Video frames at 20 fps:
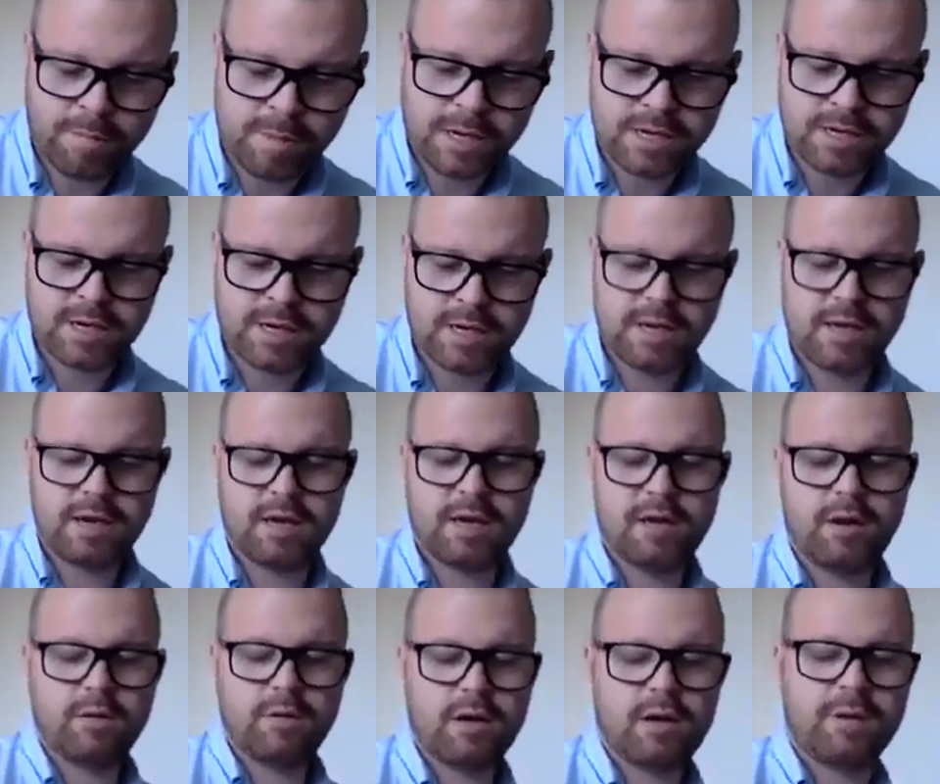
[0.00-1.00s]

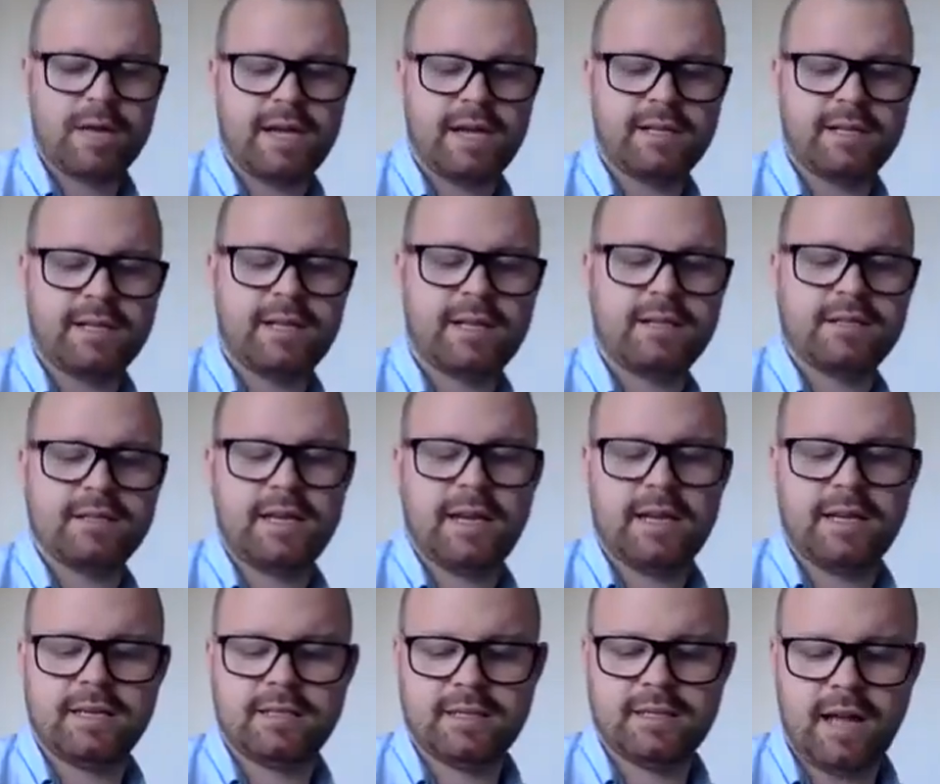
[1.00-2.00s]
We're going to be
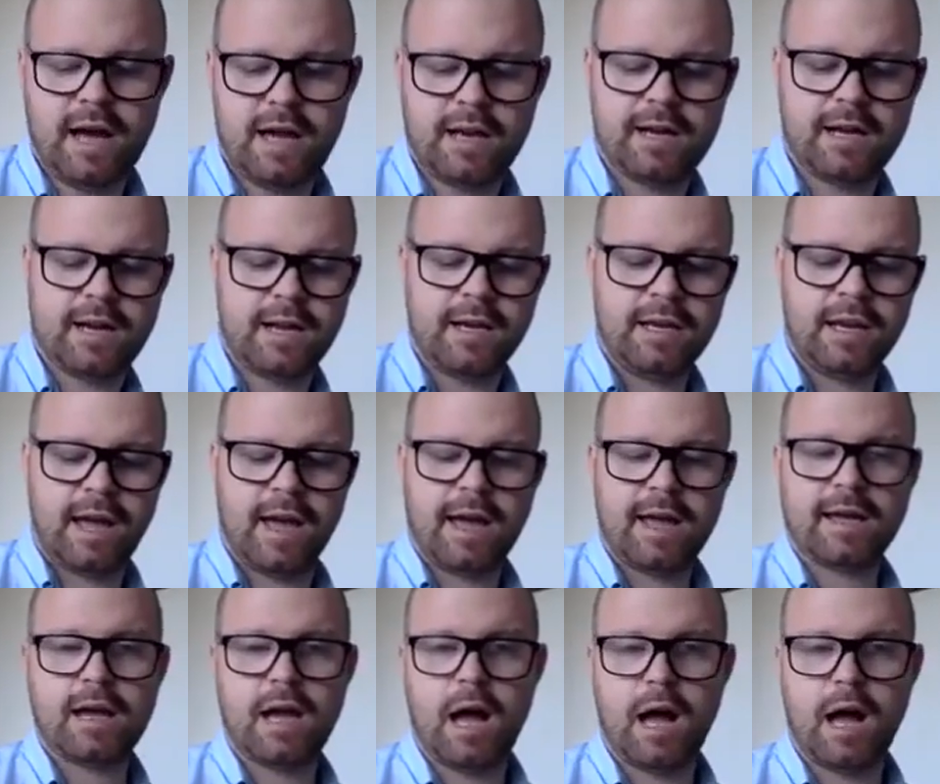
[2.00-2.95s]
getting started in a